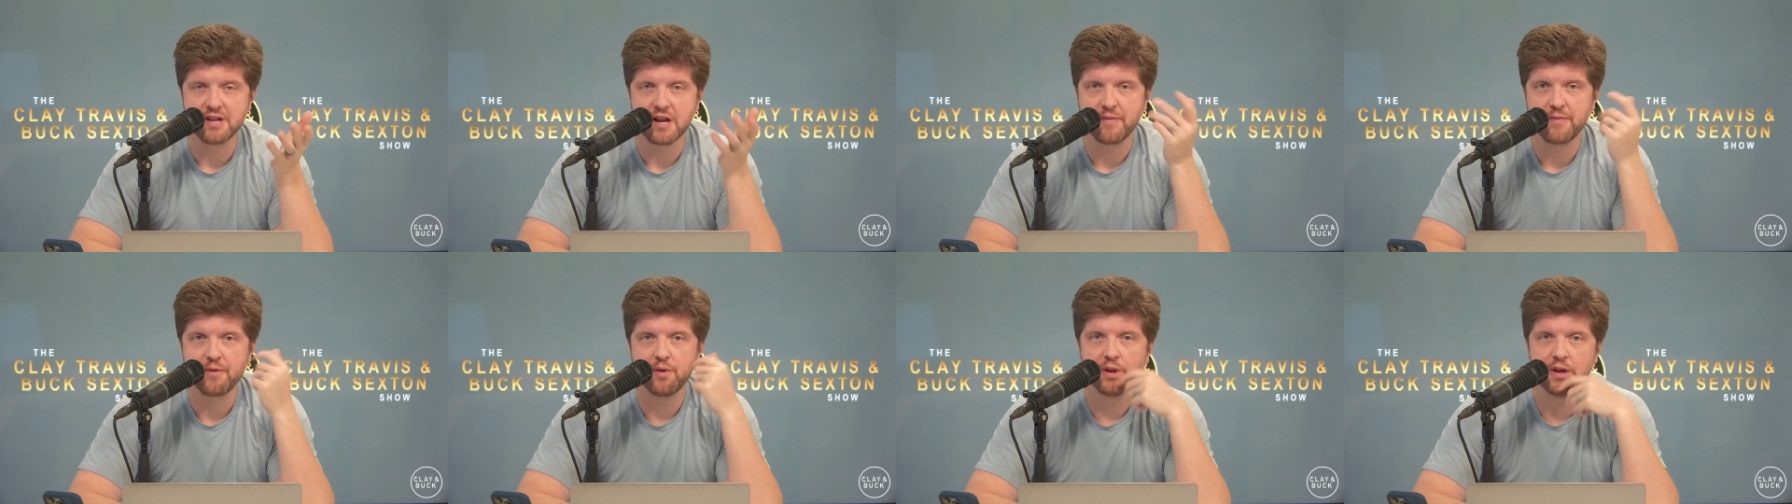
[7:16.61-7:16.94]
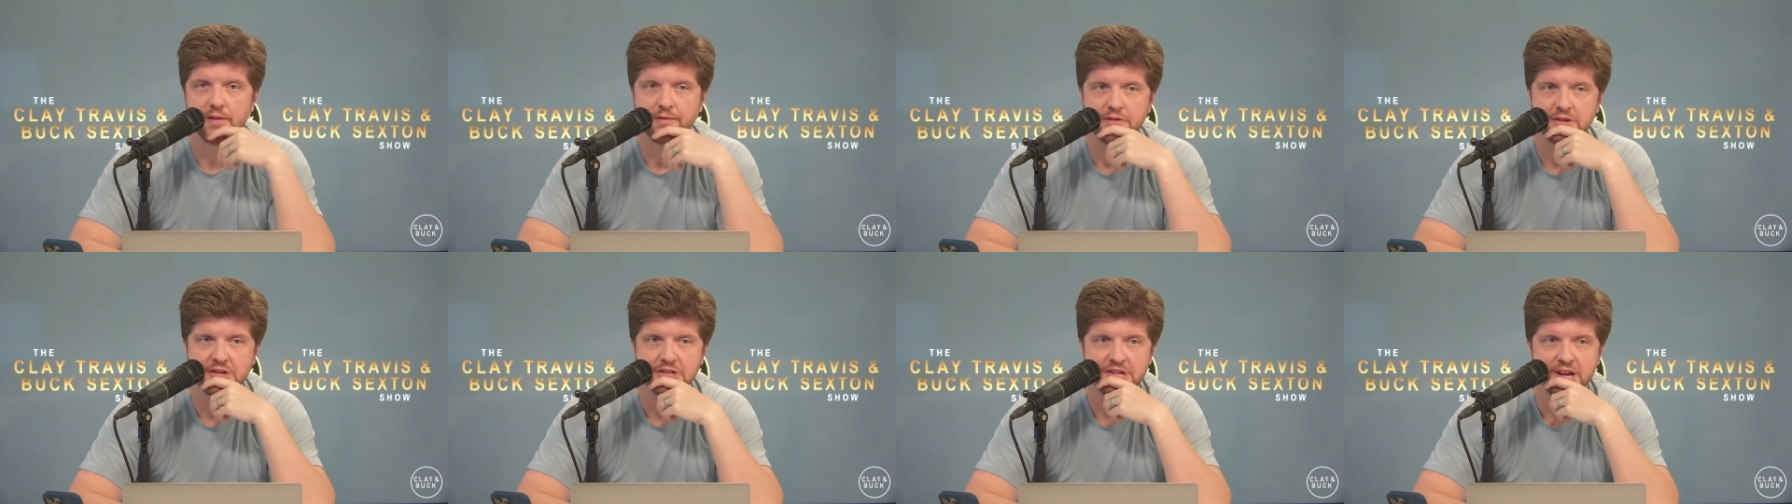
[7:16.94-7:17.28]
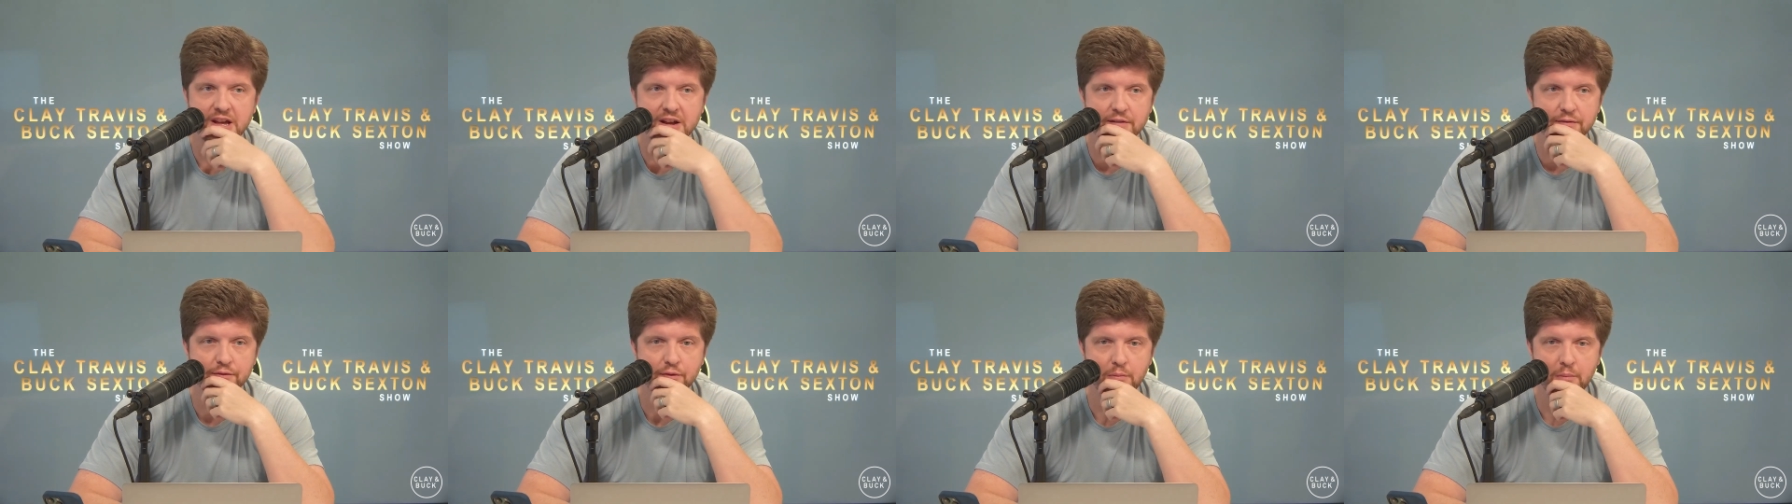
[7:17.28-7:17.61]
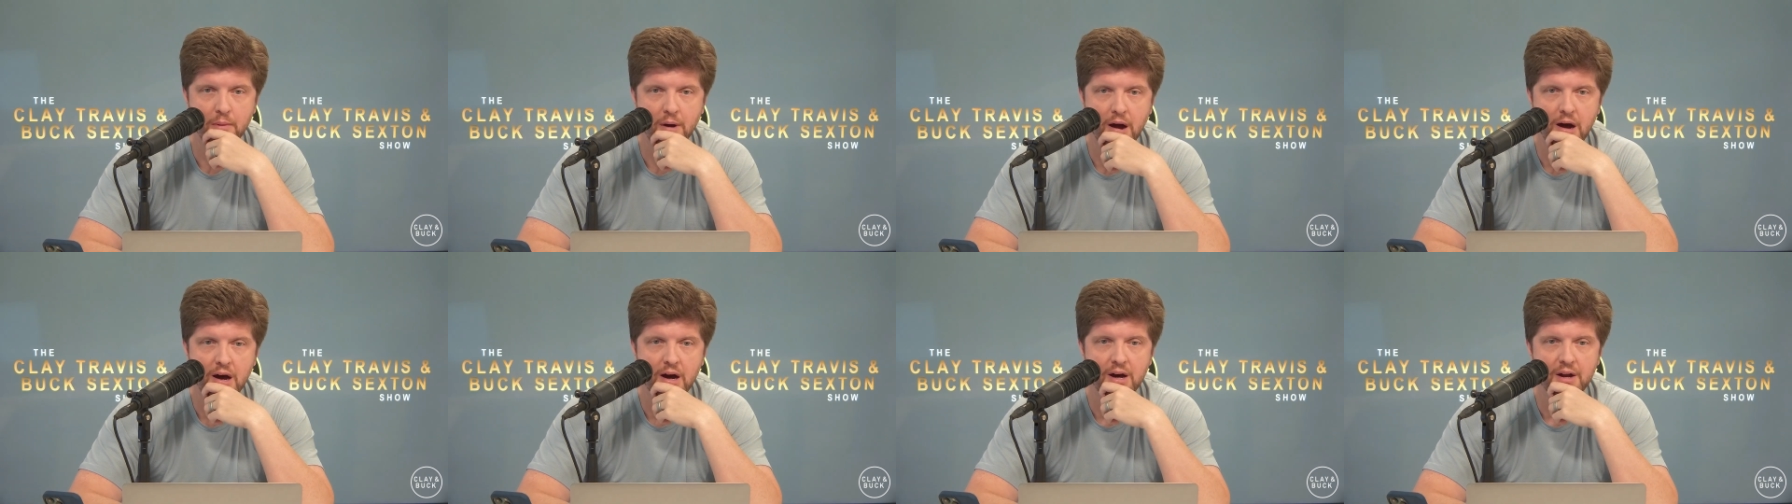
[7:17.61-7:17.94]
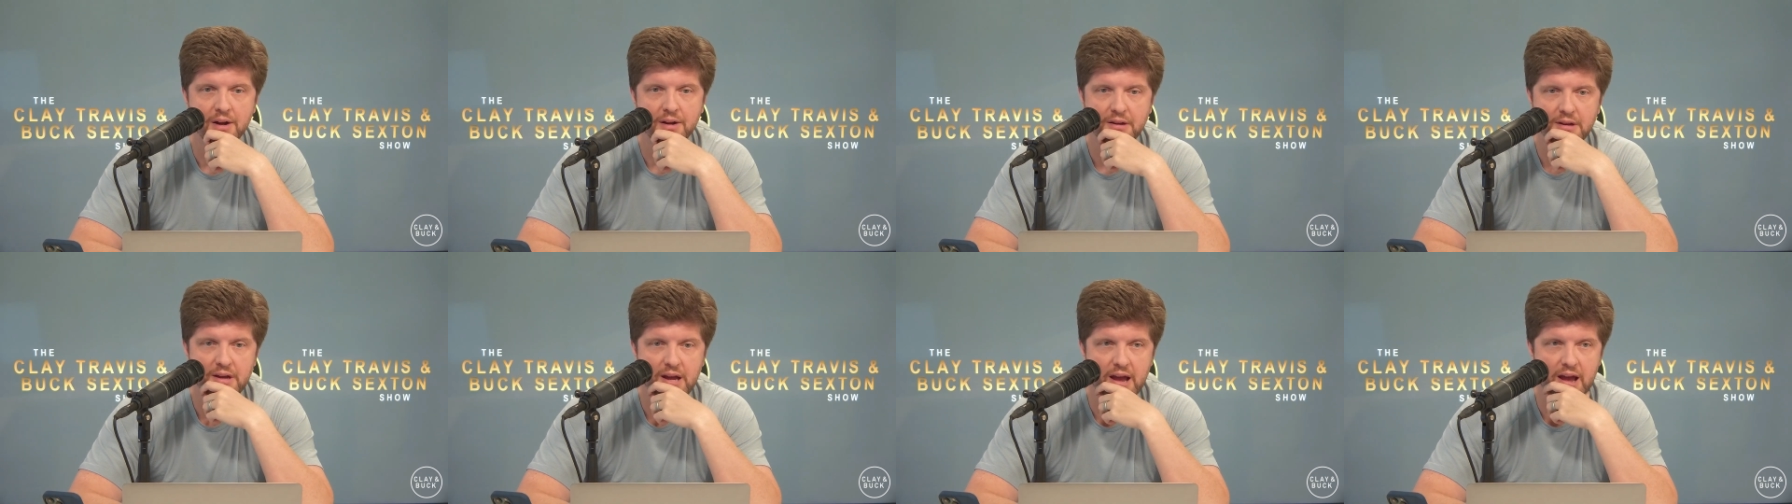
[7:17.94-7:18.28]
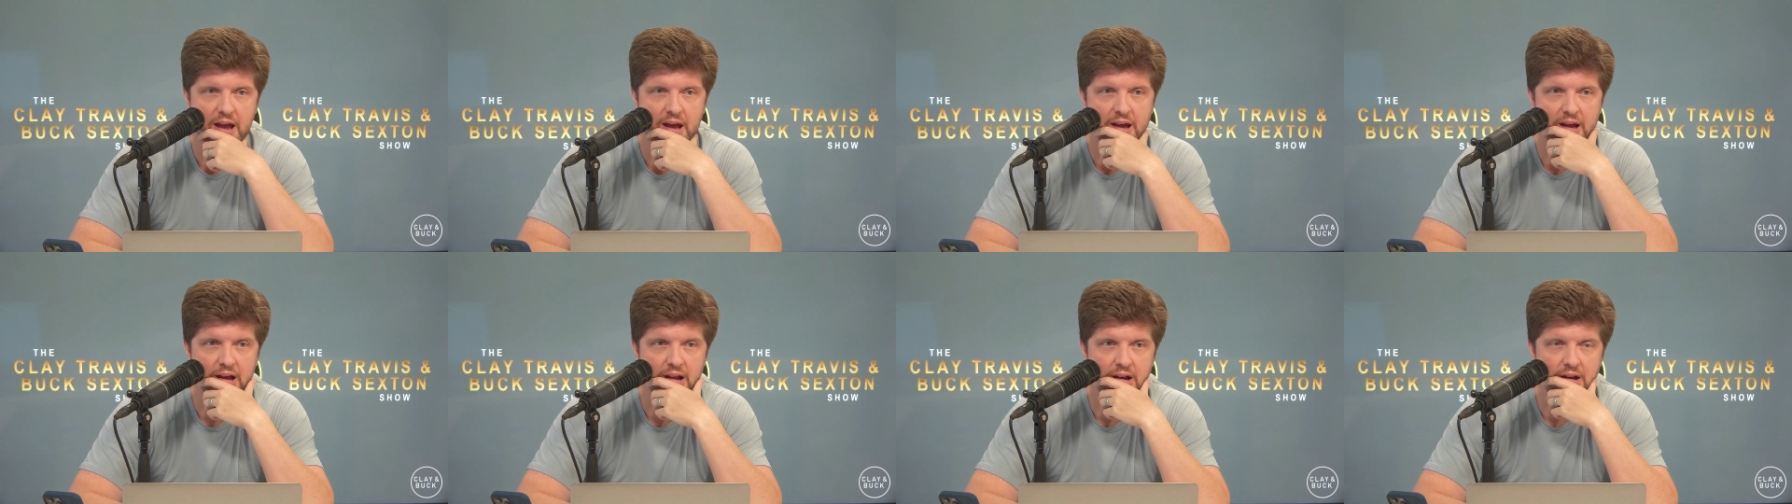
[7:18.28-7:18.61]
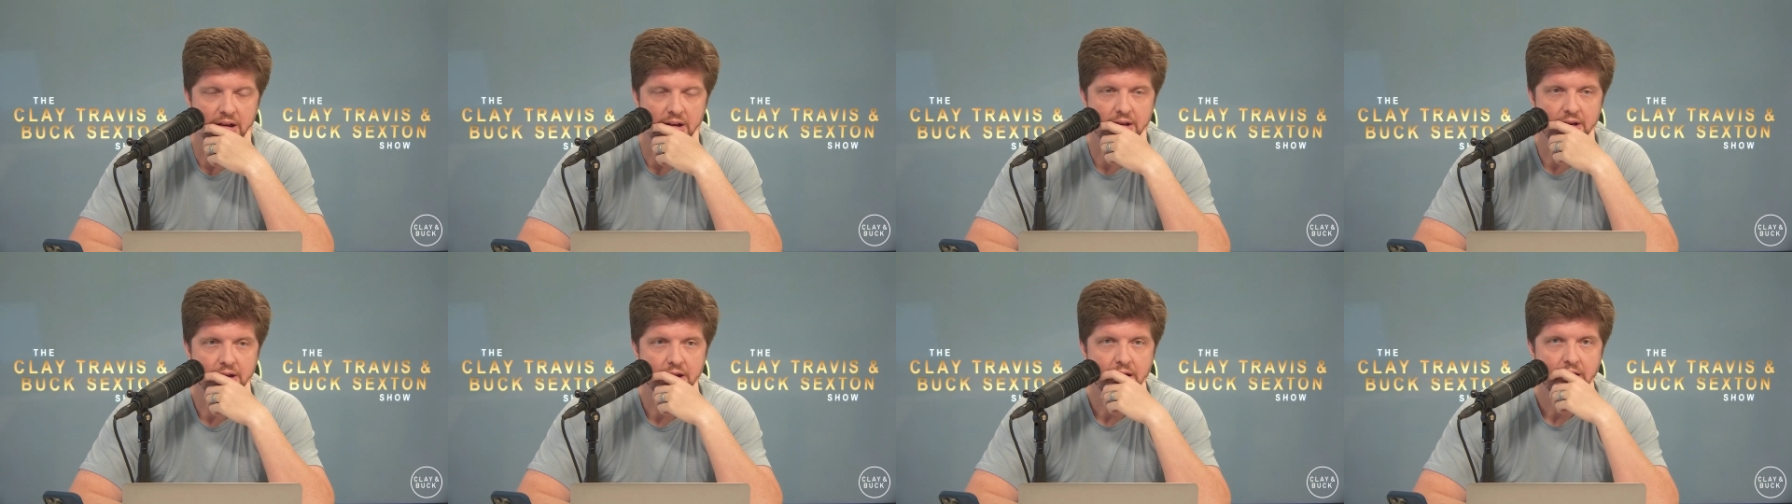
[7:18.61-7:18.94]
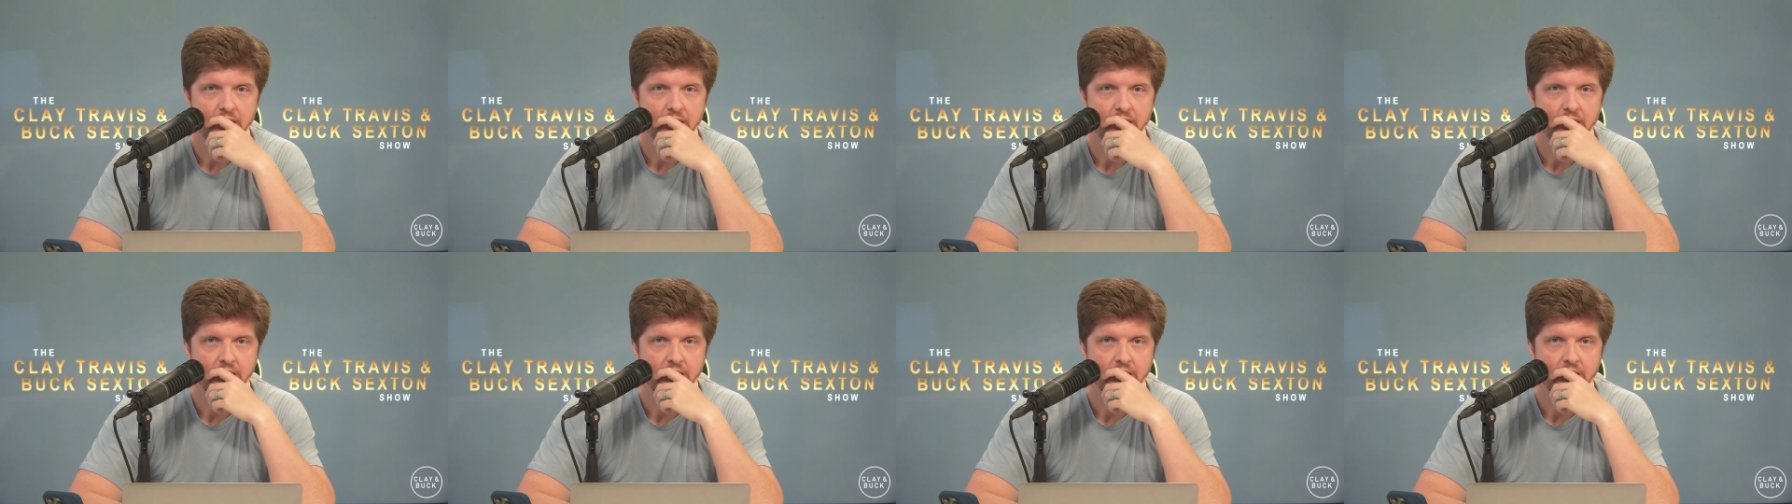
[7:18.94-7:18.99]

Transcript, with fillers: if you live in the state of Vermont and